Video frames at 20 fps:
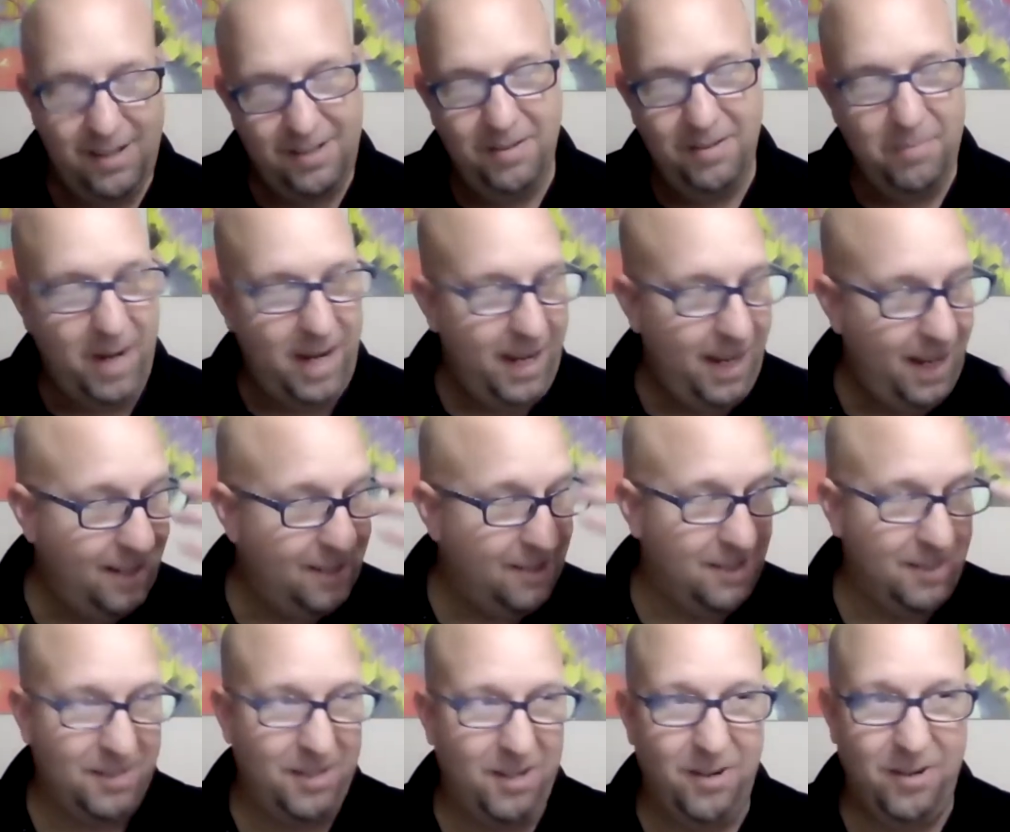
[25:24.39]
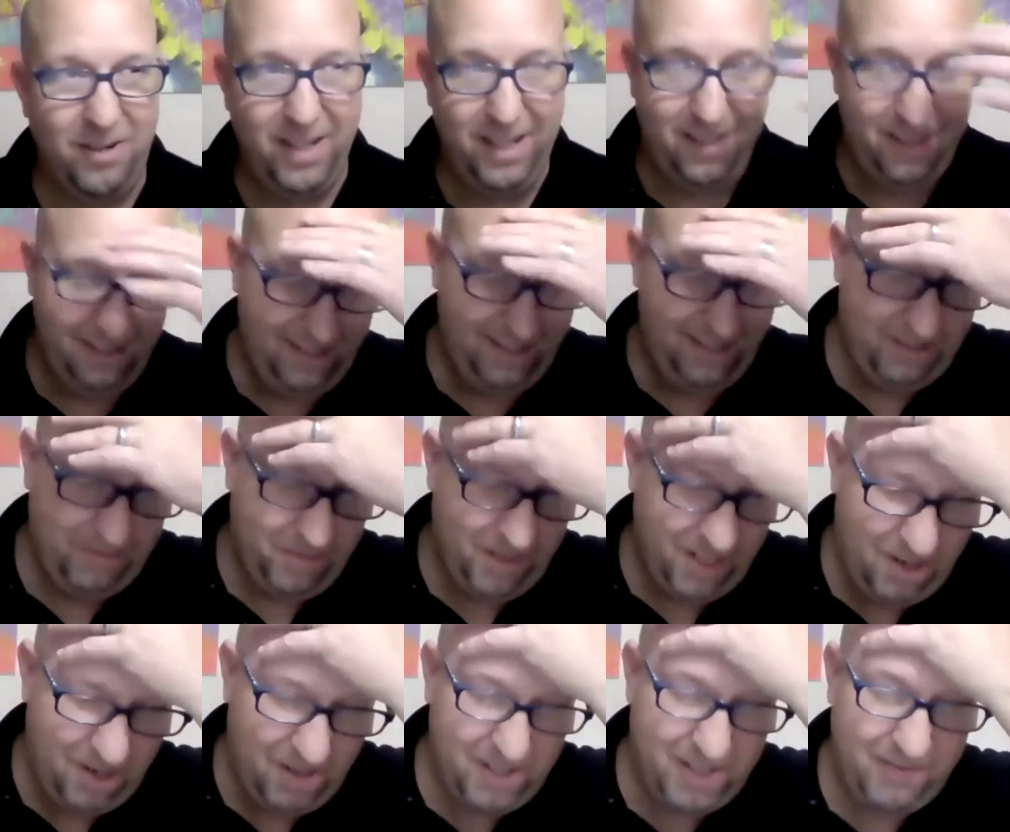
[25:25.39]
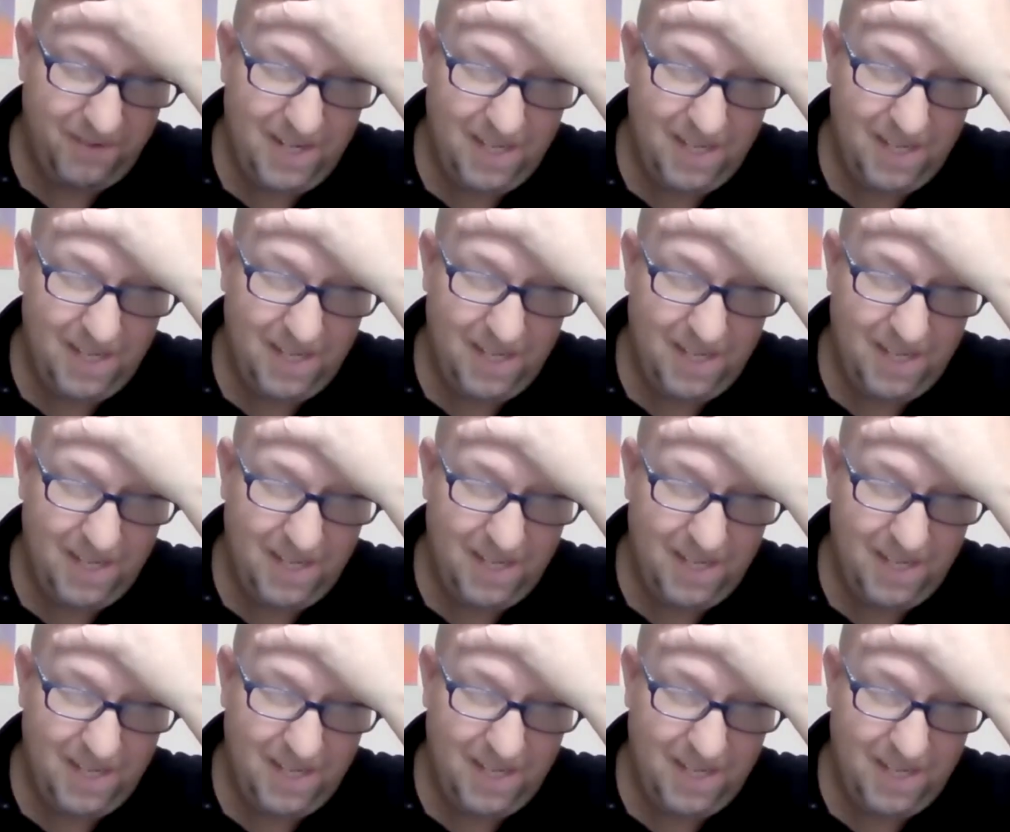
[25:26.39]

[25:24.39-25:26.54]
my head's just hurting. It's because I've